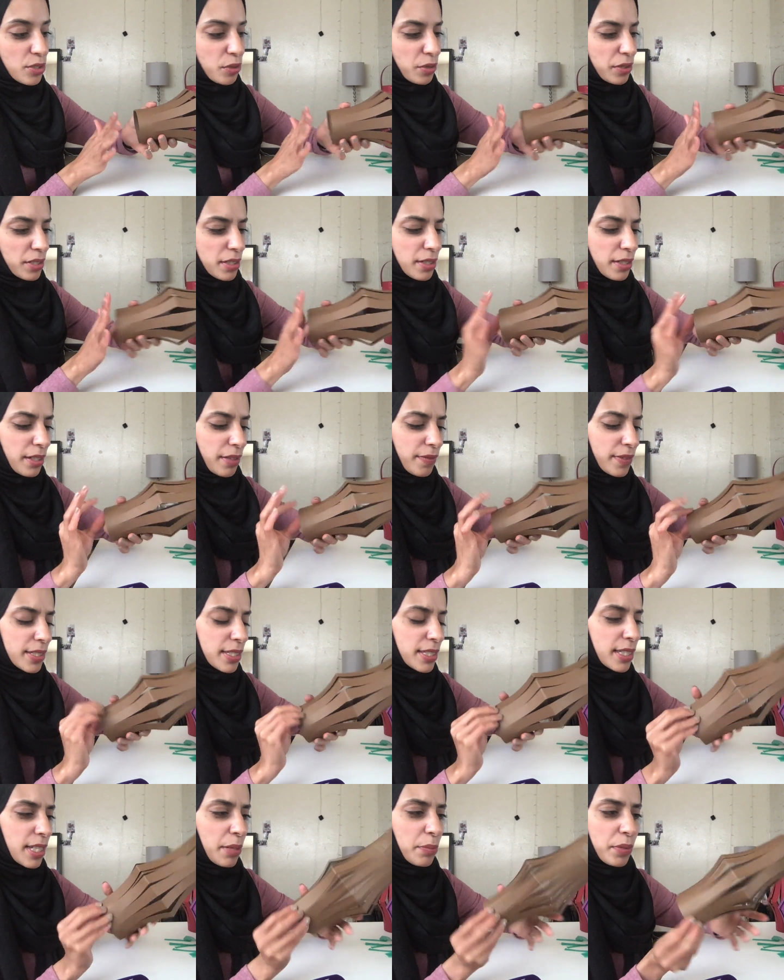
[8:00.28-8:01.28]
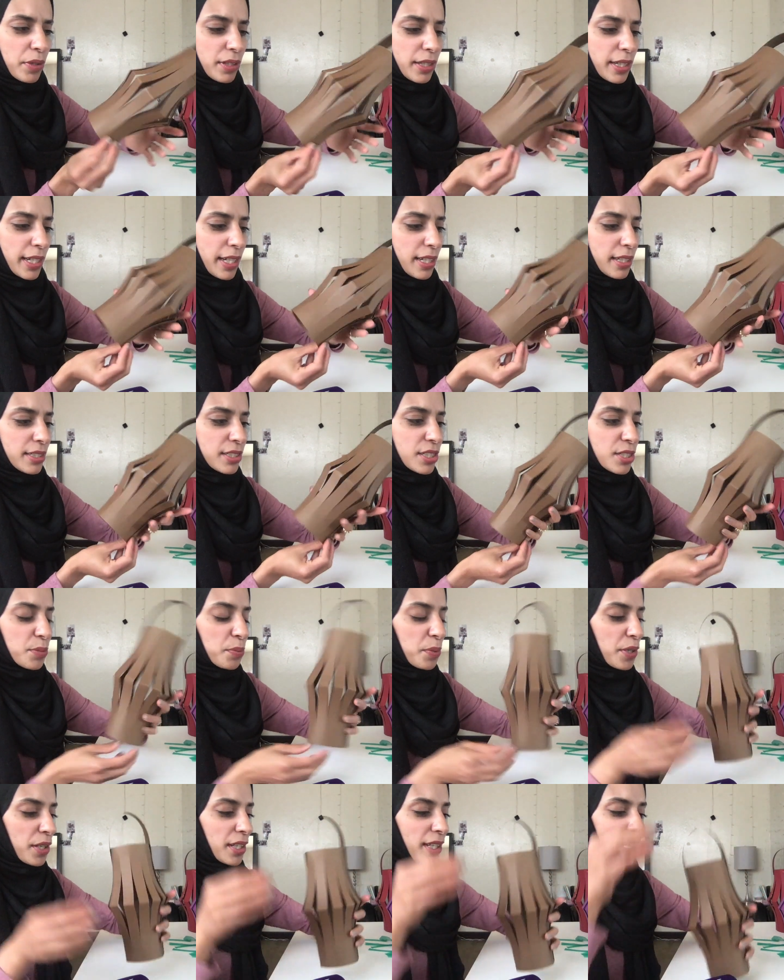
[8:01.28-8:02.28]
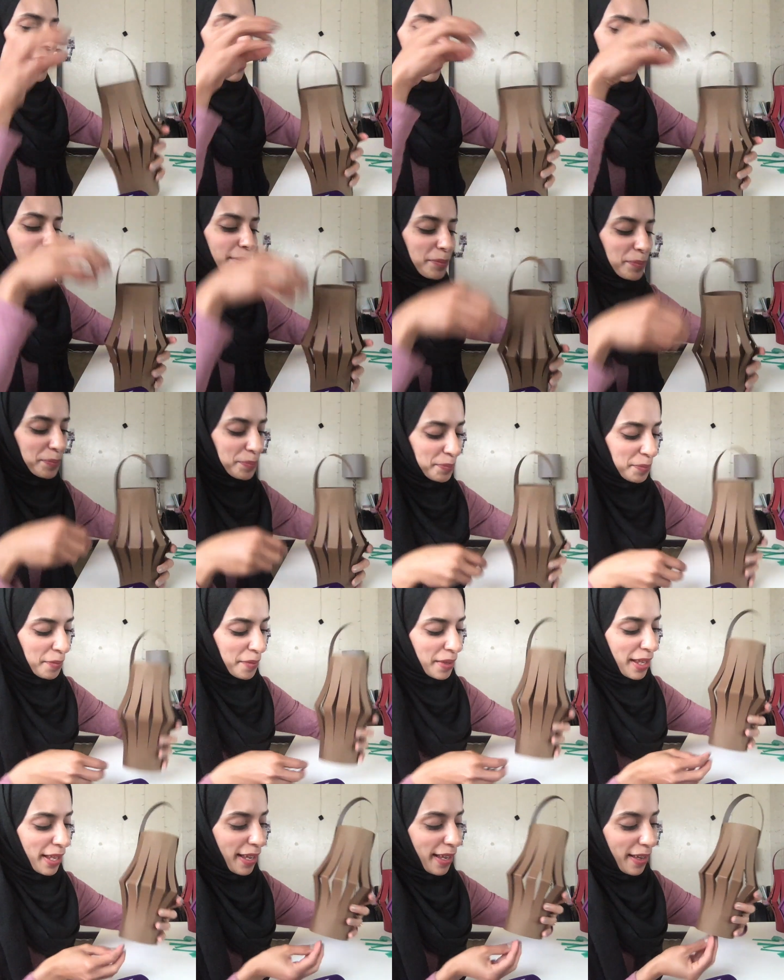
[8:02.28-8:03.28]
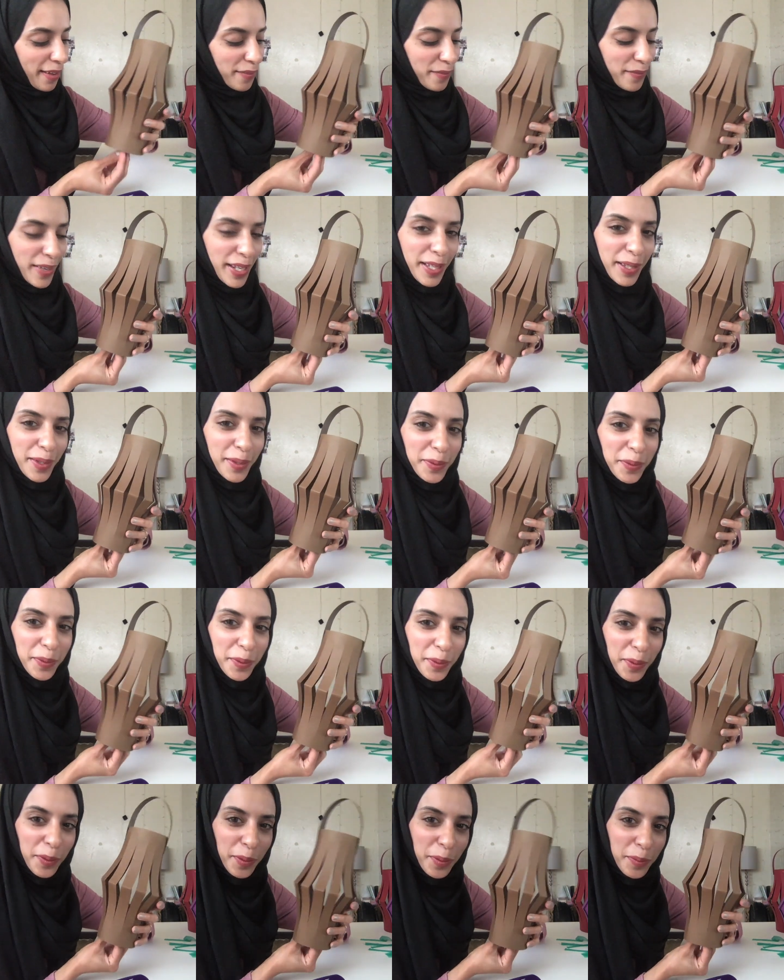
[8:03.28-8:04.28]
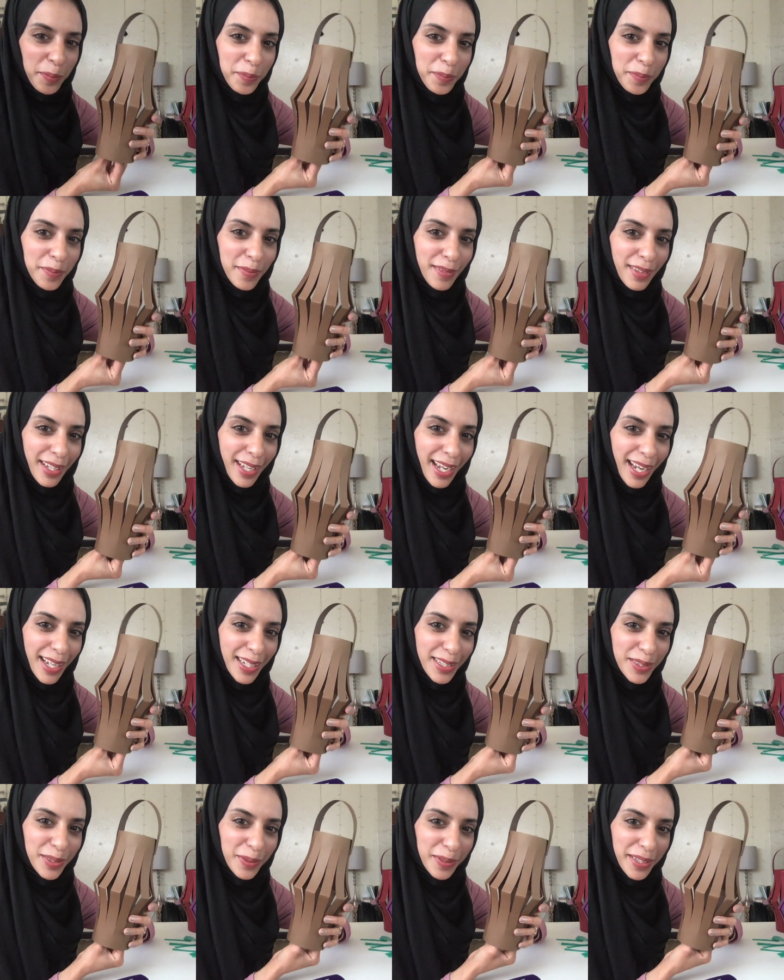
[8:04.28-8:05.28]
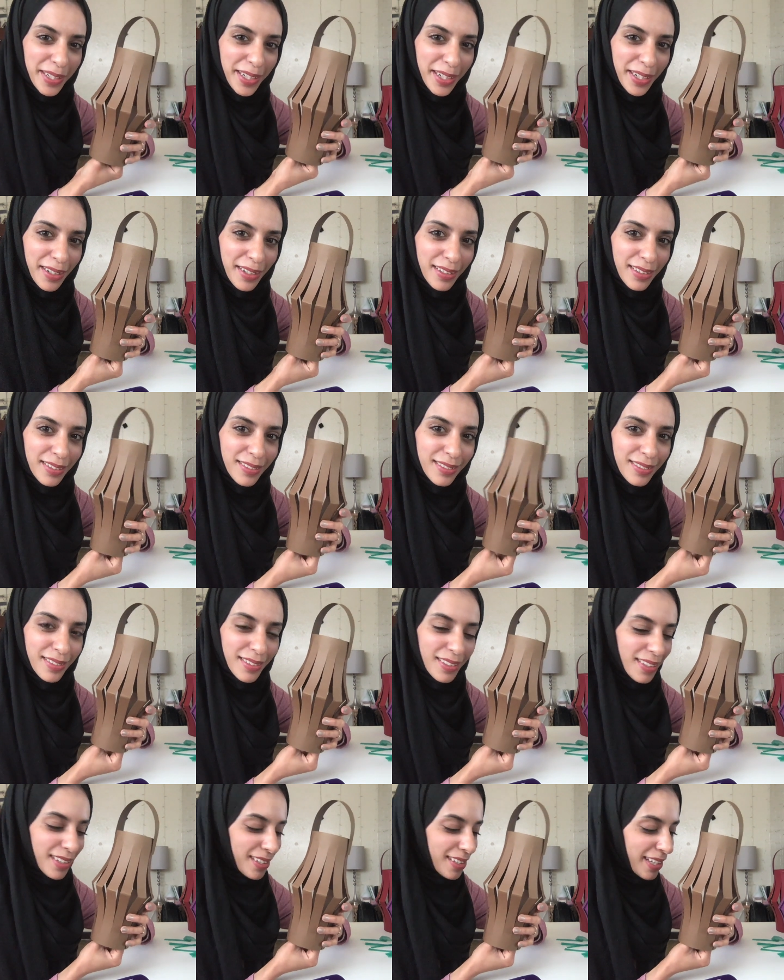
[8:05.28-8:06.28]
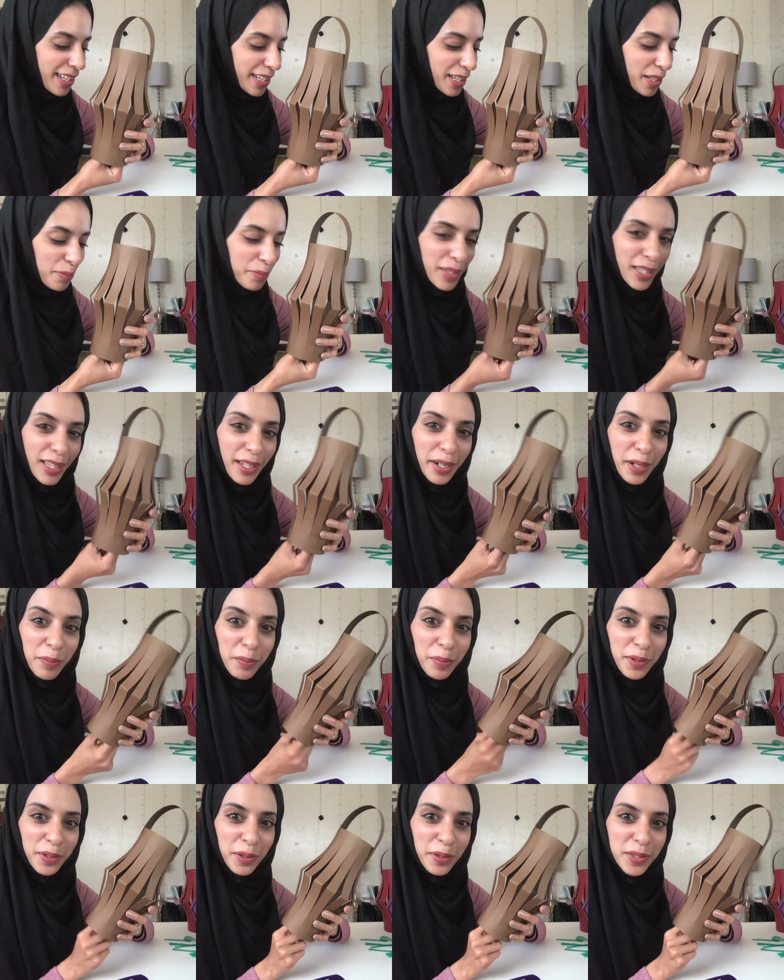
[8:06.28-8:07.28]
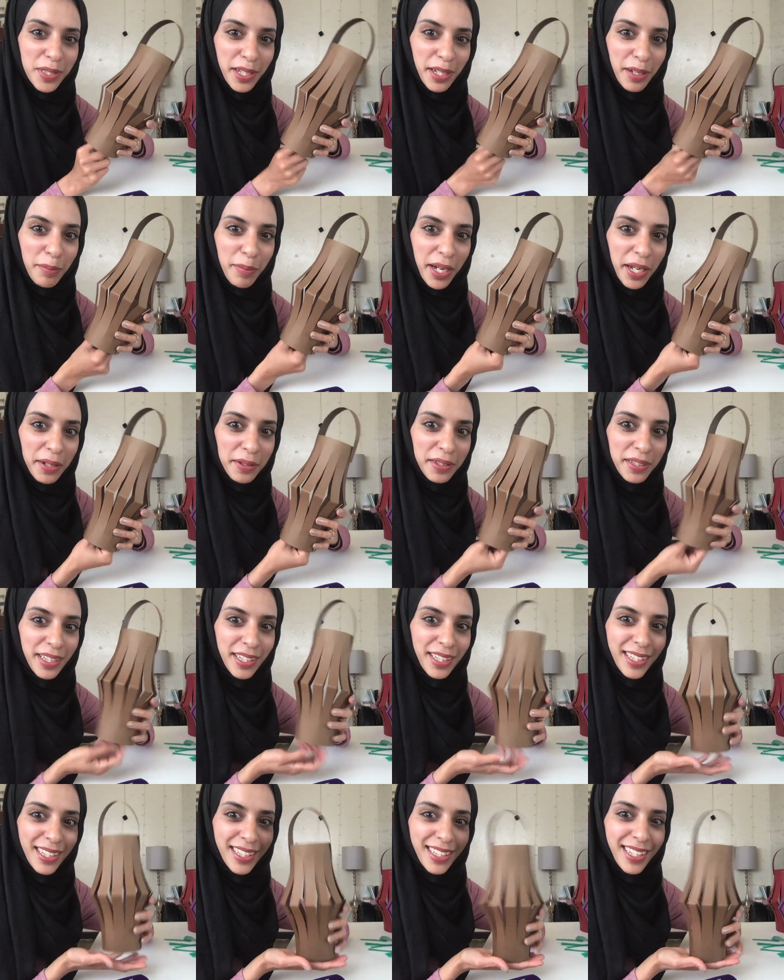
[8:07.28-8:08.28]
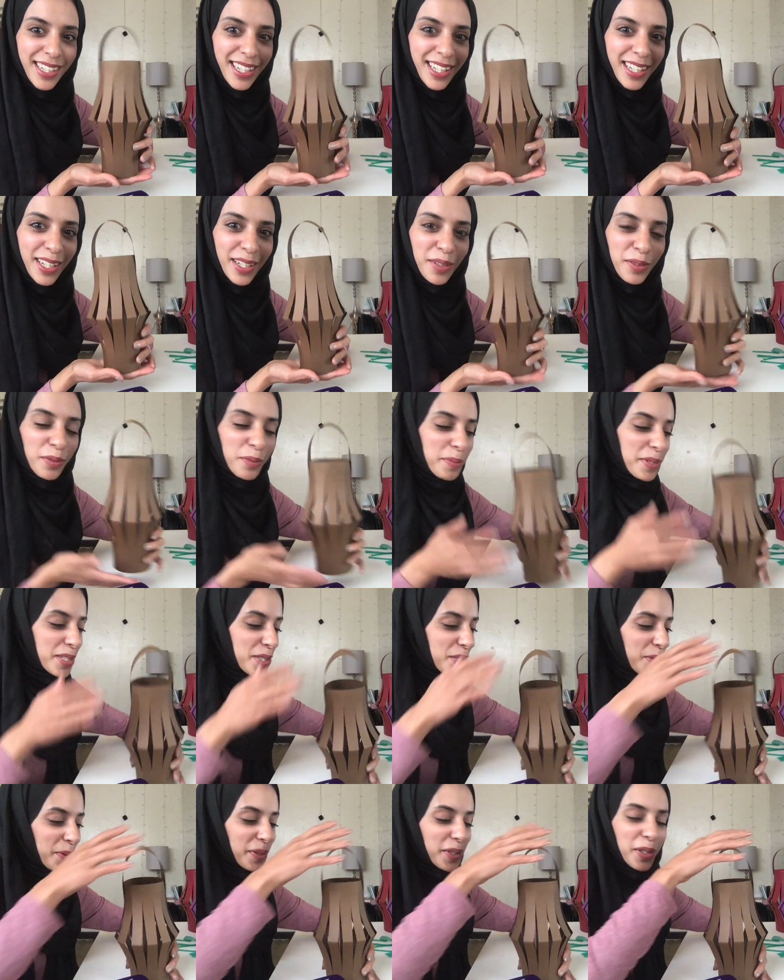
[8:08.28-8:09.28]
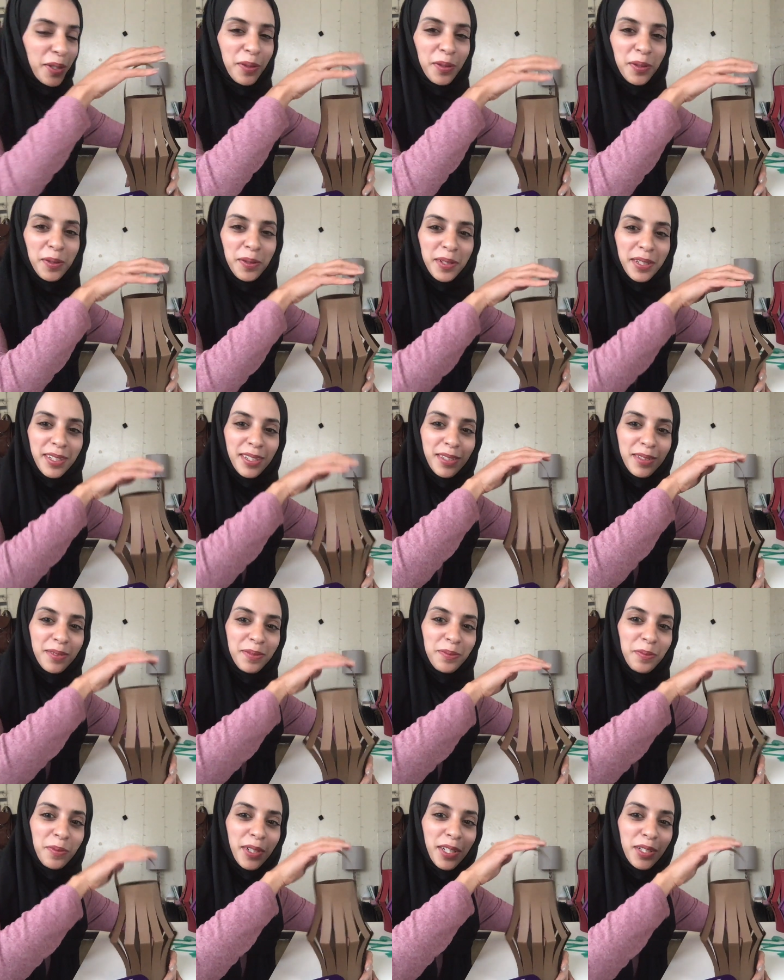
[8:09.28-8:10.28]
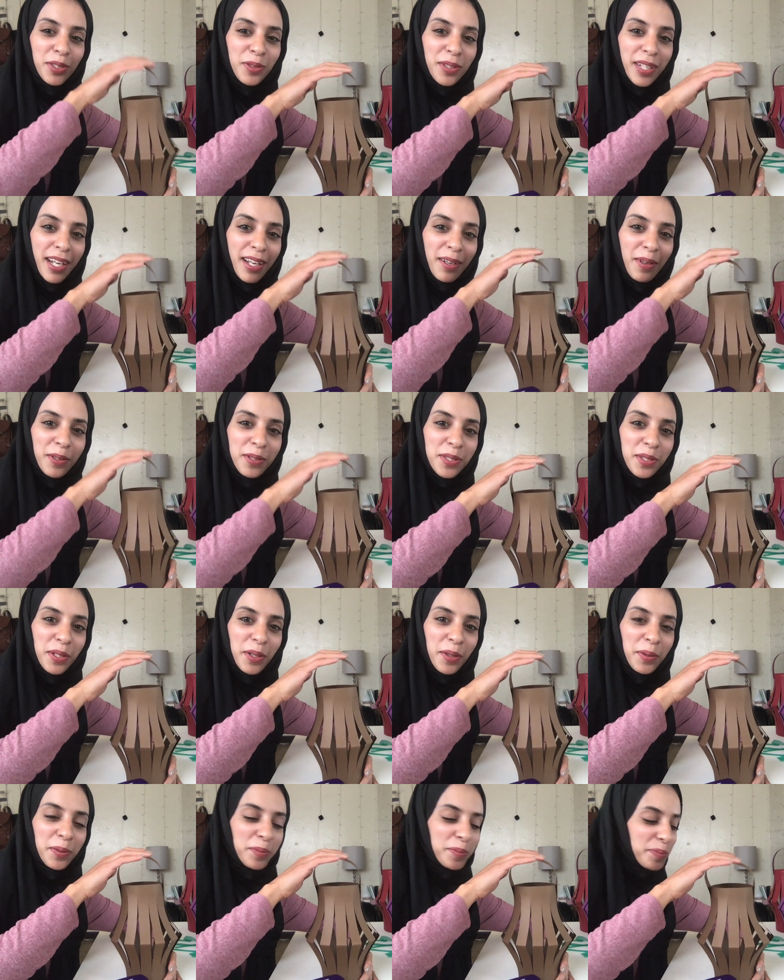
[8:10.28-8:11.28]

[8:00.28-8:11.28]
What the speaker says: or even staple it and just put like a fake little candle here that can be lit up with using a battery. It would be so cute. We can do that also.